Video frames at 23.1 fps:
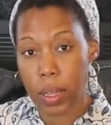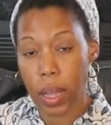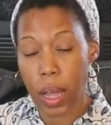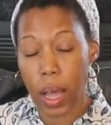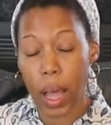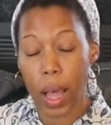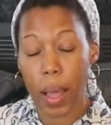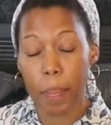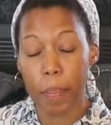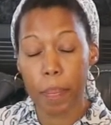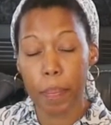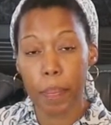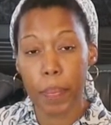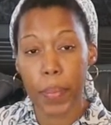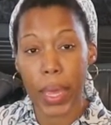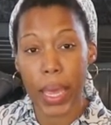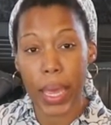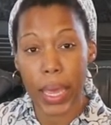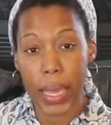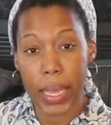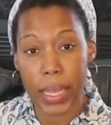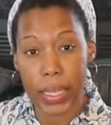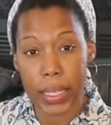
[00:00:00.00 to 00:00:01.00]

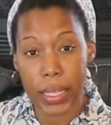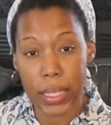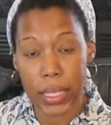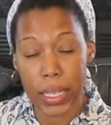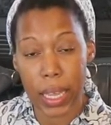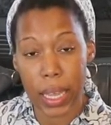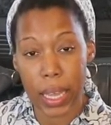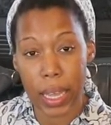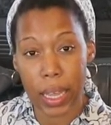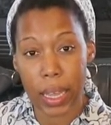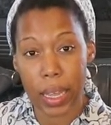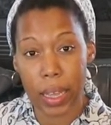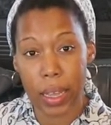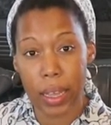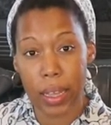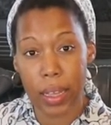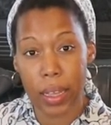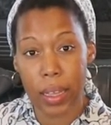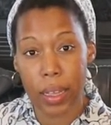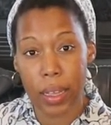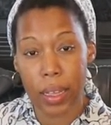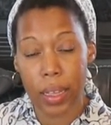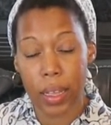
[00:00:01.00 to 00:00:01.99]
Amazing.
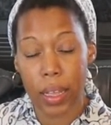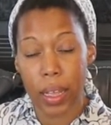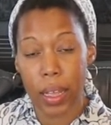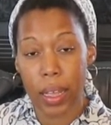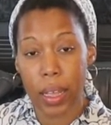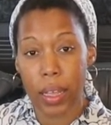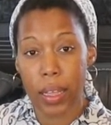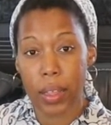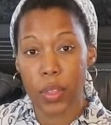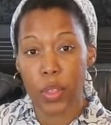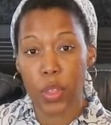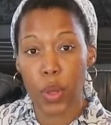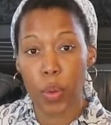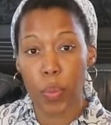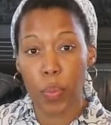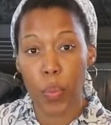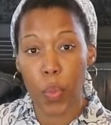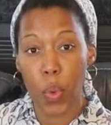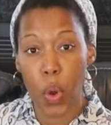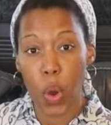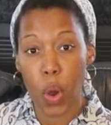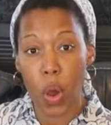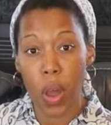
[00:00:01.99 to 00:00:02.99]
The
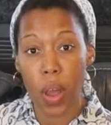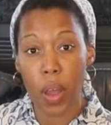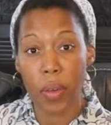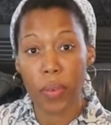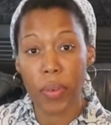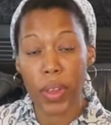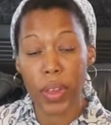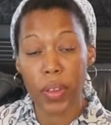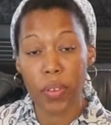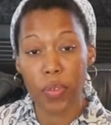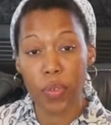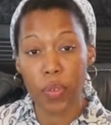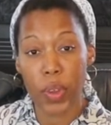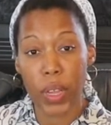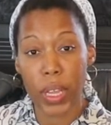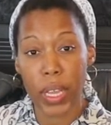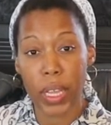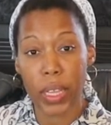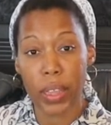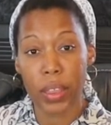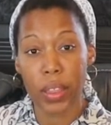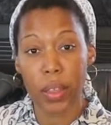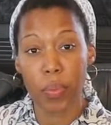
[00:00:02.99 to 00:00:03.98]
more we
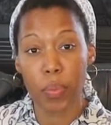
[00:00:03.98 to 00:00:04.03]
read,